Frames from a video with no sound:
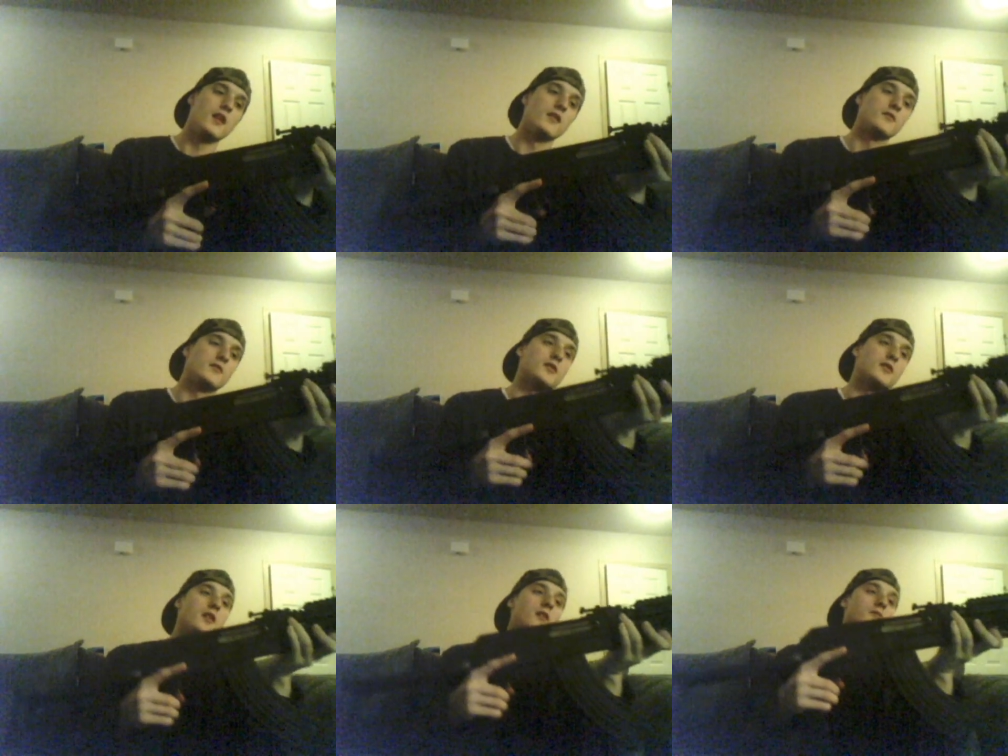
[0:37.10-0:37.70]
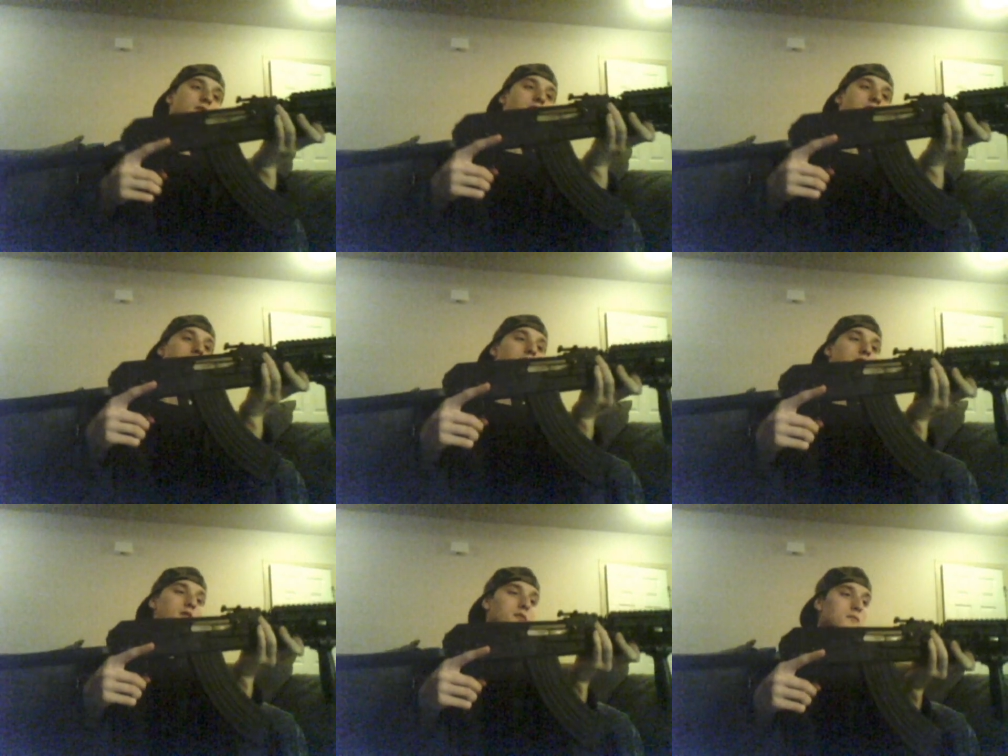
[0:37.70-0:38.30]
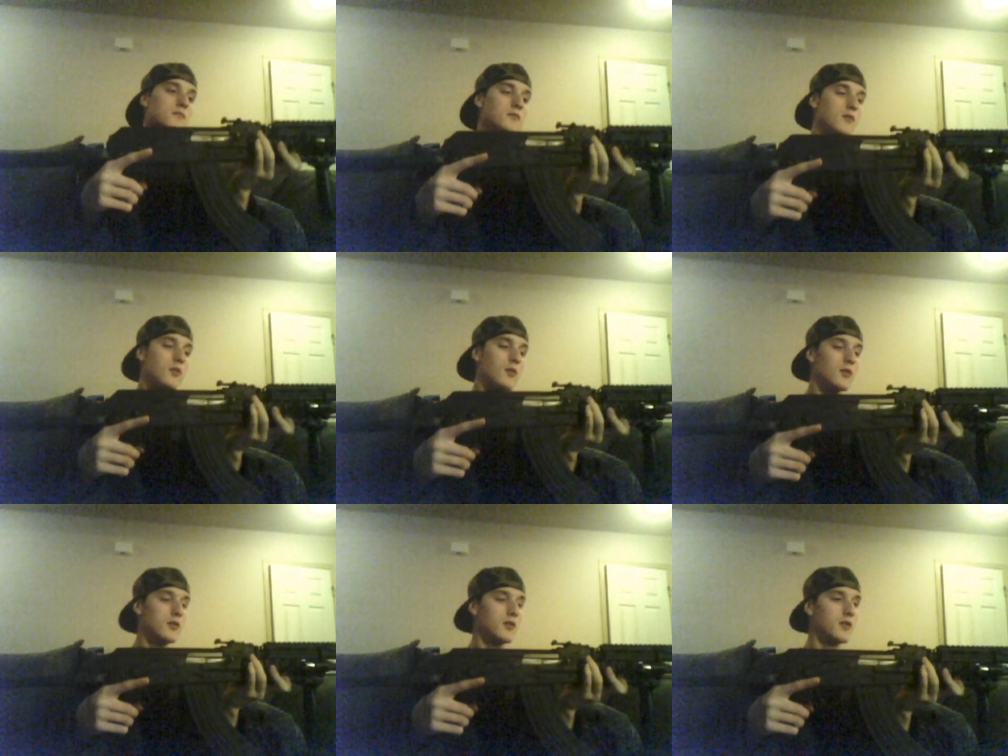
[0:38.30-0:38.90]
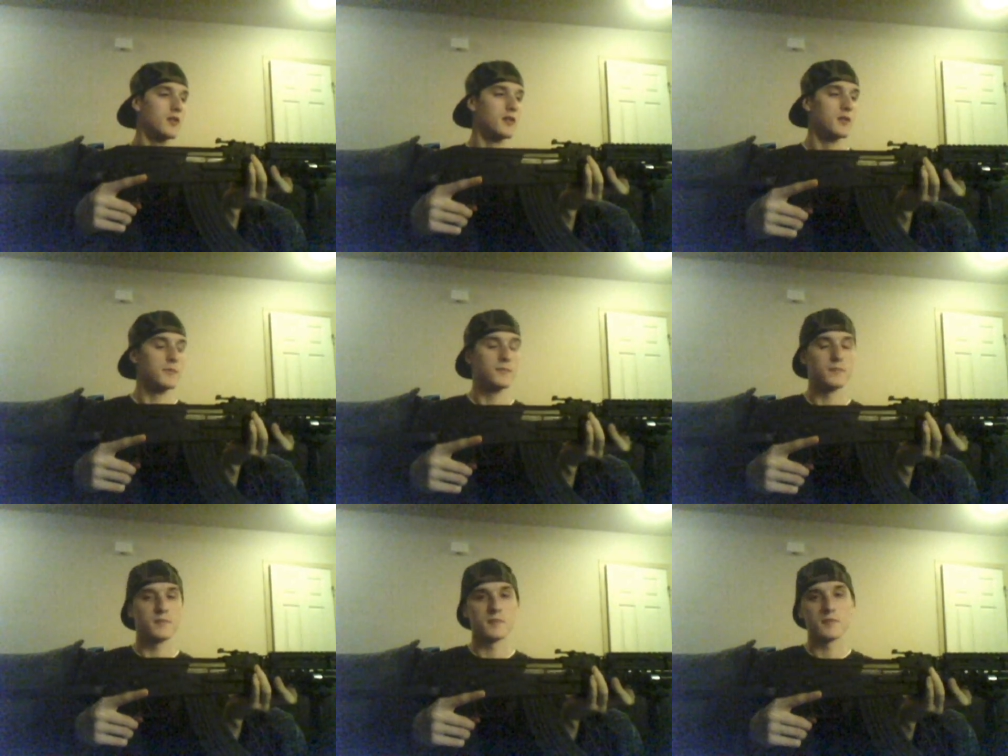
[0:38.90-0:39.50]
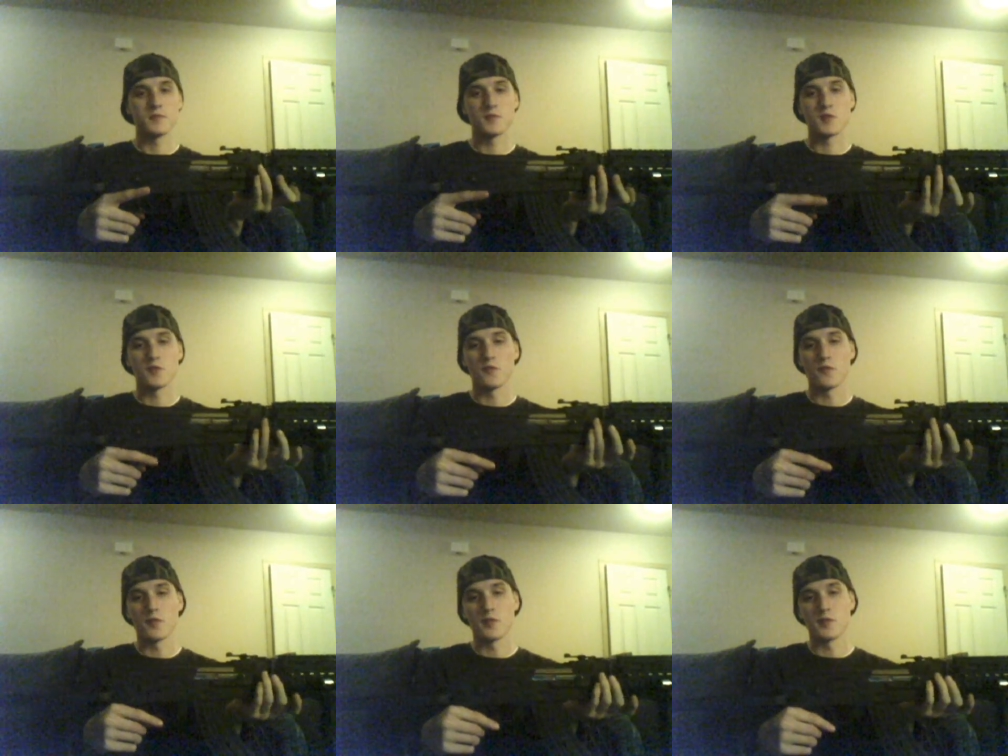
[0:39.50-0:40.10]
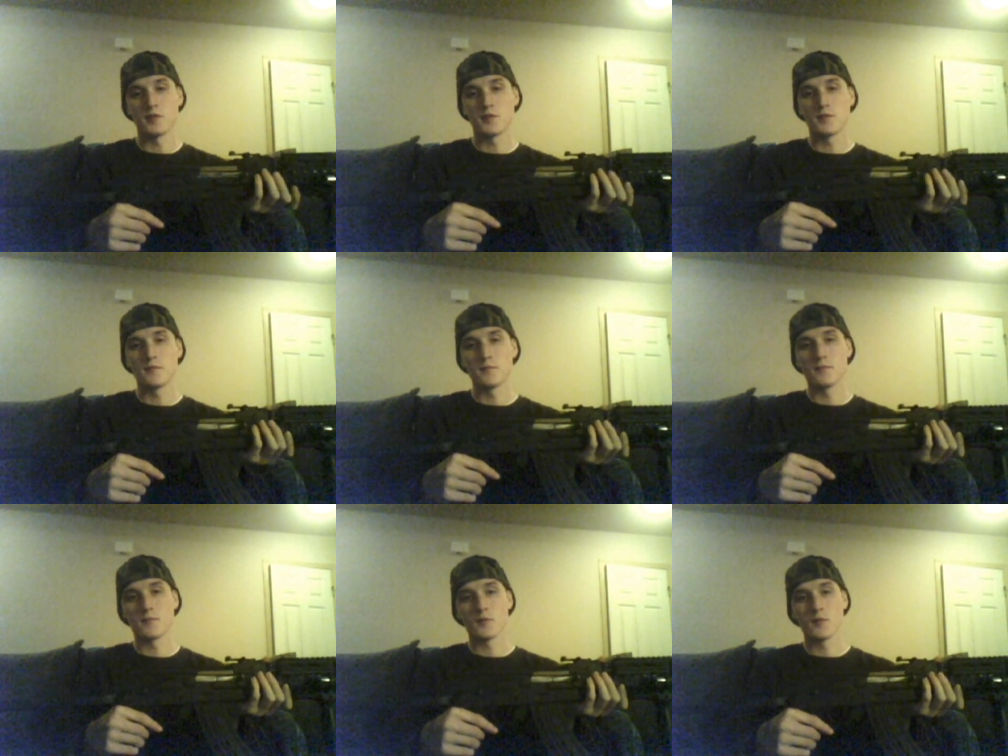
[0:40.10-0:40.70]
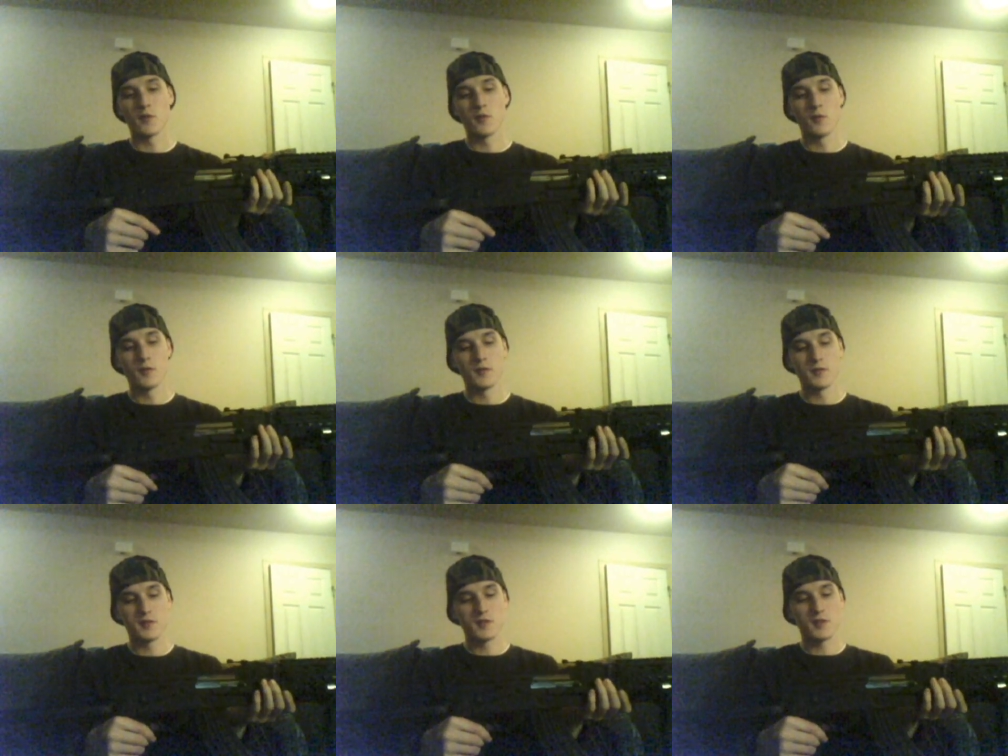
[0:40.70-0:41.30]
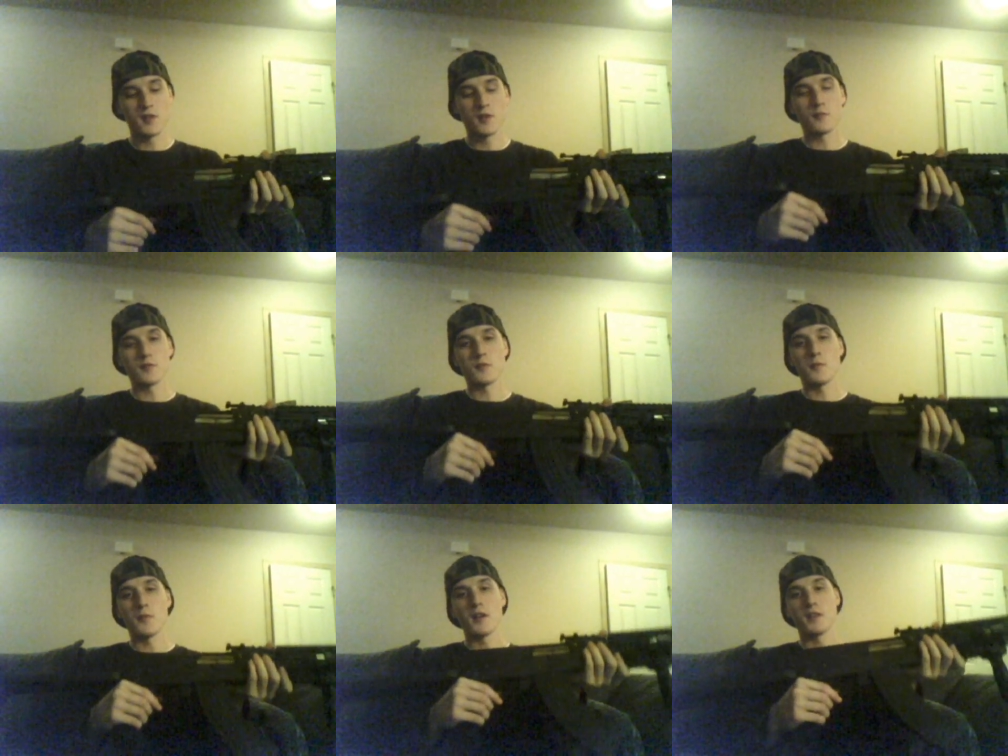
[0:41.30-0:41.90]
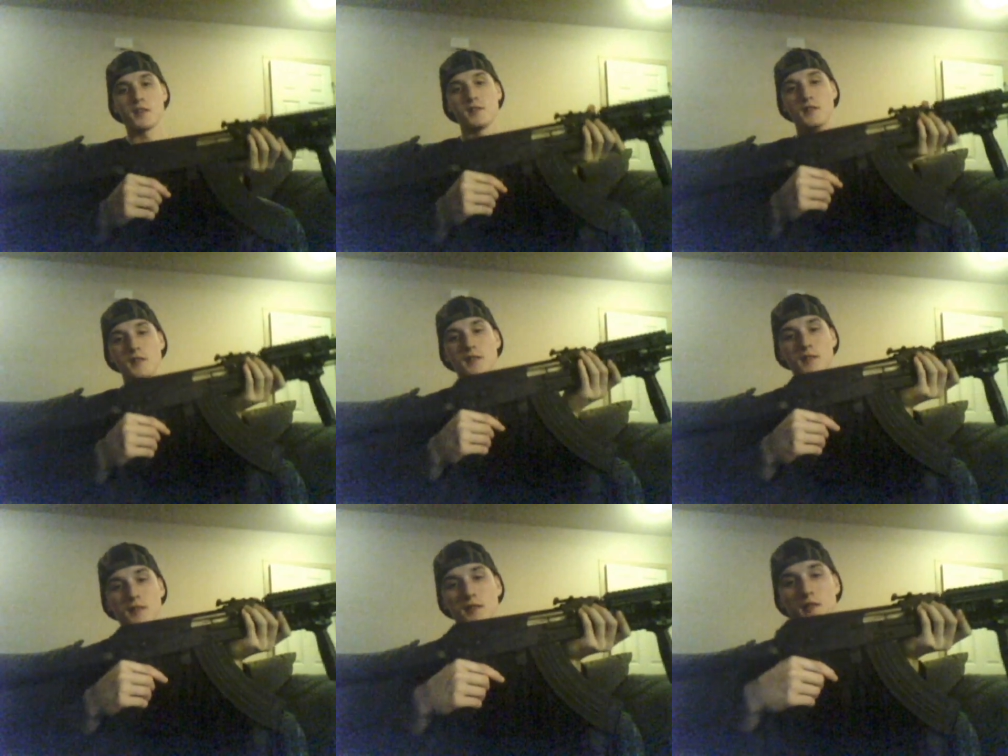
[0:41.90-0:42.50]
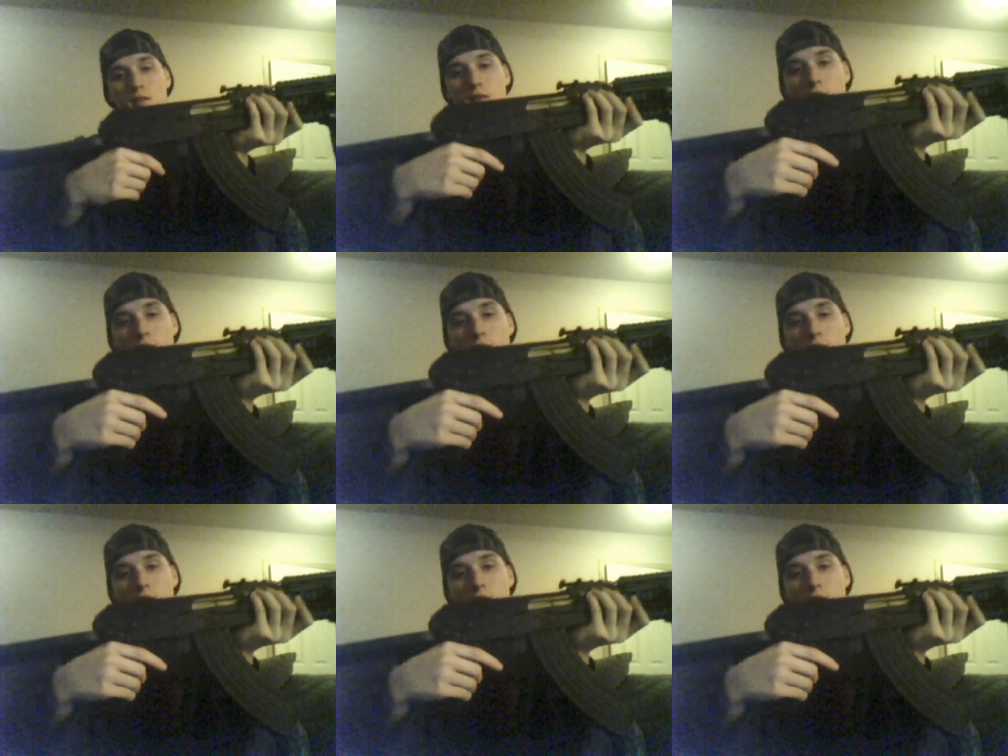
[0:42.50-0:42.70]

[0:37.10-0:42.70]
After every shoot, oil it up. So first, we're going to start with the magazine,